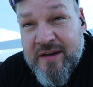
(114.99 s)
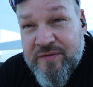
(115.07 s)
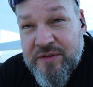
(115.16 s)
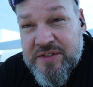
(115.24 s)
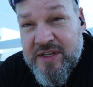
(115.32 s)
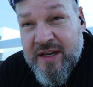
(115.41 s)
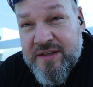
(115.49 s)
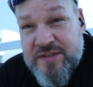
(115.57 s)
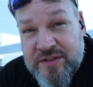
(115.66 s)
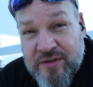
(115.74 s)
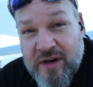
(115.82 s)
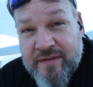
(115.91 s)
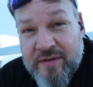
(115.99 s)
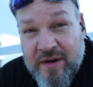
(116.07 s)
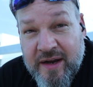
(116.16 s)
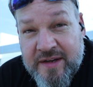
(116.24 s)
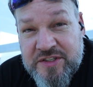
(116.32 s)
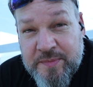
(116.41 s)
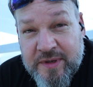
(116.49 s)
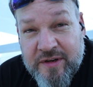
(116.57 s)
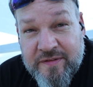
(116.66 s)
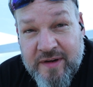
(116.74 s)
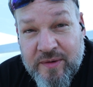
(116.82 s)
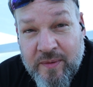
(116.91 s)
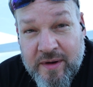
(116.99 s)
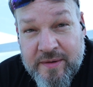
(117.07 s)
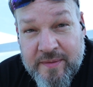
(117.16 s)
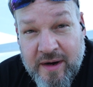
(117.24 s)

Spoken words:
every taxi driver ask me if I want to